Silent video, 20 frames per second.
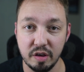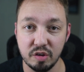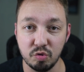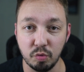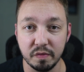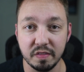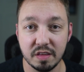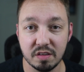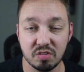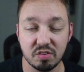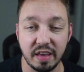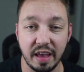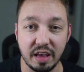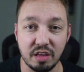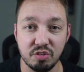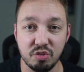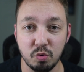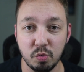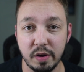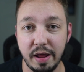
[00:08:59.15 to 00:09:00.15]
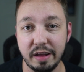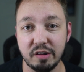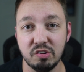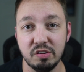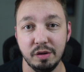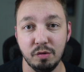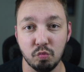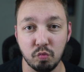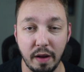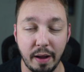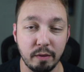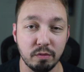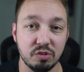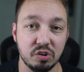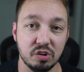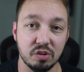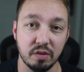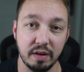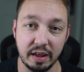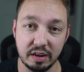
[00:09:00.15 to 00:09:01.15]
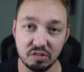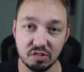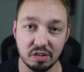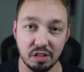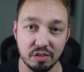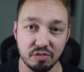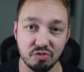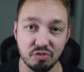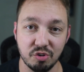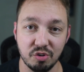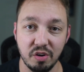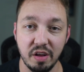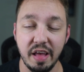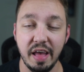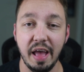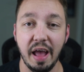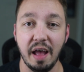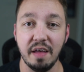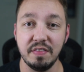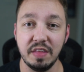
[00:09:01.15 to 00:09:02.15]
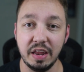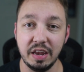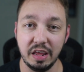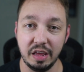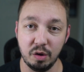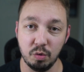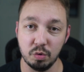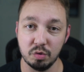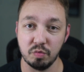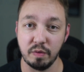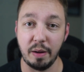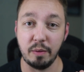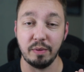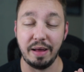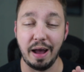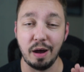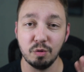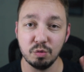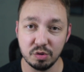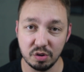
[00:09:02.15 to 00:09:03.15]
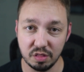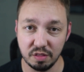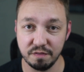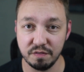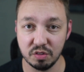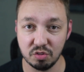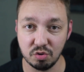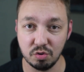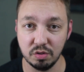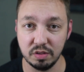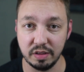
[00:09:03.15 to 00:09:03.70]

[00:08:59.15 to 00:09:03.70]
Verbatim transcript: So in this case, you would actually route to your edge cluster, and then it would route out to the physical